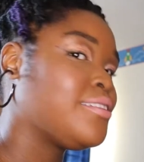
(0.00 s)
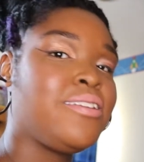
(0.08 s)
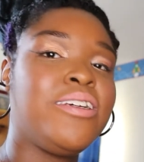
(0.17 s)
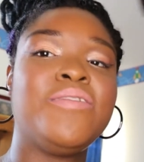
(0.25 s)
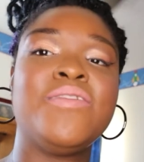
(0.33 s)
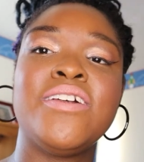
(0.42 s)
is
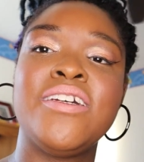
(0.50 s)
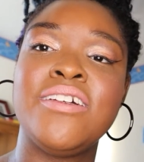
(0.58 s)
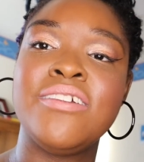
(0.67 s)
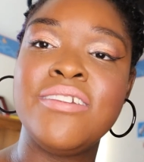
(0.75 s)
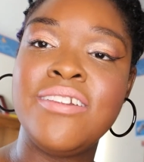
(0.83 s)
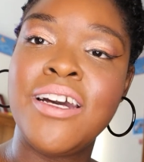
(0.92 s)

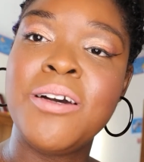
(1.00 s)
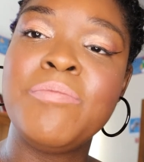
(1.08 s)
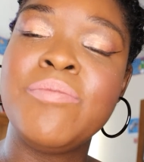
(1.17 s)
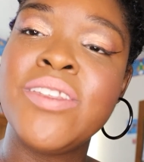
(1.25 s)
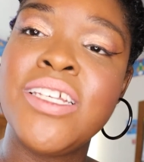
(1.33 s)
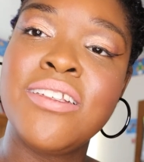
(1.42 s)
definitely
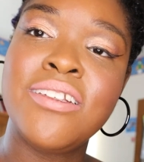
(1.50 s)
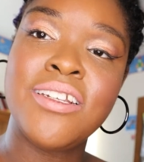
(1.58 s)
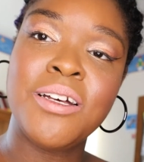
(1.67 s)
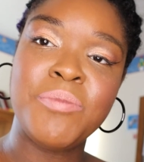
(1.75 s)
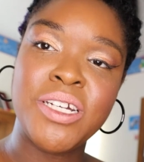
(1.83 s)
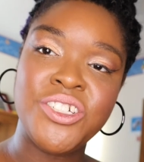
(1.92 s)
not, this is
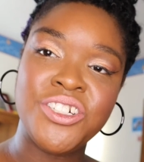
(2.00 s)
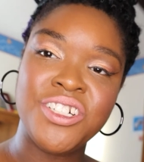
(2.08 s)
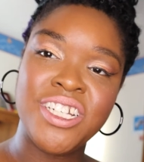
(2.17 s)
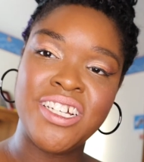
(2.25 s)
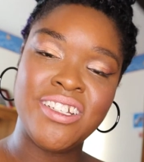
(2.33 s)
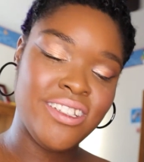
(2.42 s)
not my
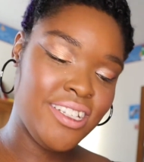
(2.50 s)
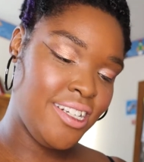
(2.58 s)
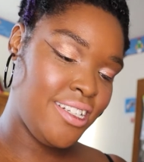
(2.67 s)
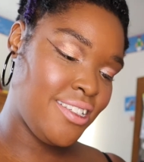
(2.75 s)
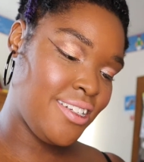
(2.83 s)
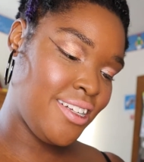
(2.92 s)
journey. It
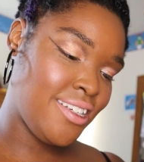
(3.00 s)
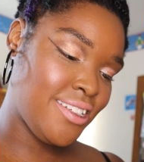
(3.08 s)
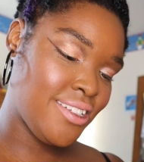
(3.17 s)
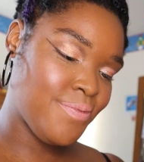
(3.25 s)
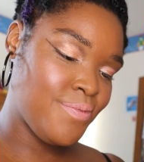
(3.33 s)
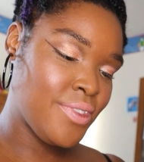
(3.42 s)
is
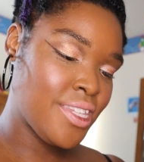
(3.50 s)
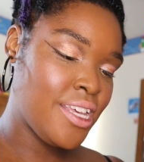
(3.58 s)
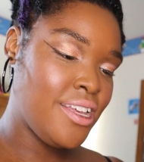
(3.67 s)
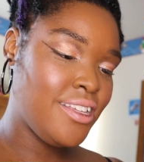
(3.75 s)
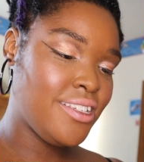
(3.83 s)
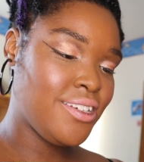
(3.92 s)
not.
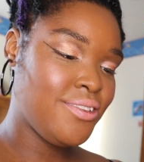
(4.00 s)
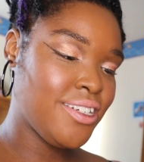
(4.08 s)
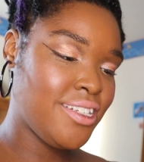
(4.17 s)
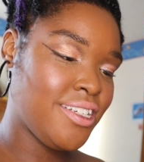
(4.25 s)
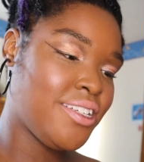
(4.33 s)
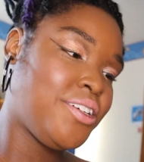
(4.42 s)
So we're
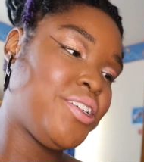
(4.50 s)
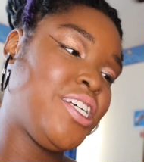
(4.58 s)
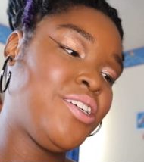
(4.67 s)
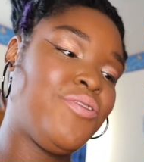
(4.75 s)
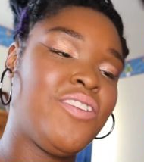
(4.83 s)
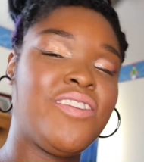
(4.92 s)
gonna go
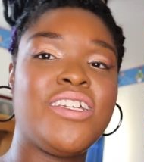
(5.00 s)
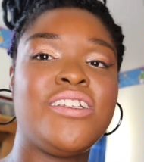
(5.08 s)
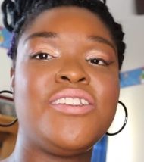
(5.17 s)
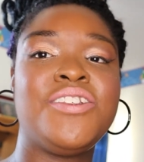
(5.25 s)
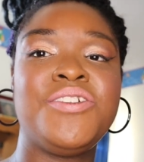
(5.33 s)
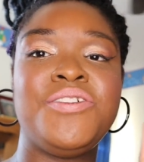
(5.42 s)
in with the
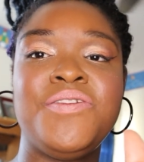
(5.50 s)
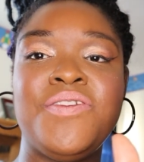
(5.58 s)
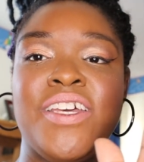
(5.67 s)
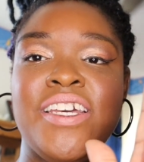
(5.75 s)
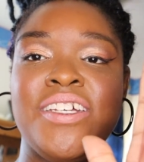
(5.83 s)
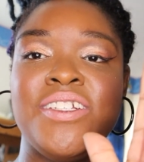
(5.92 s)
Too
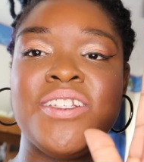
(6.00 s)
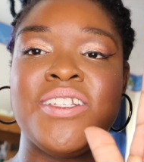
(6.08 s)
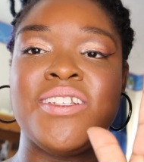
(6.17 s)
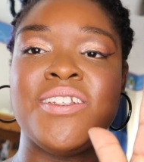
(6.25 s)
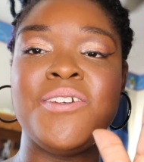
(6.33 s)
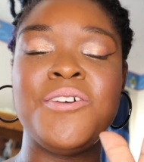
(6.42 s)

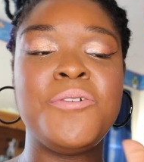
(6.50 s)
Faced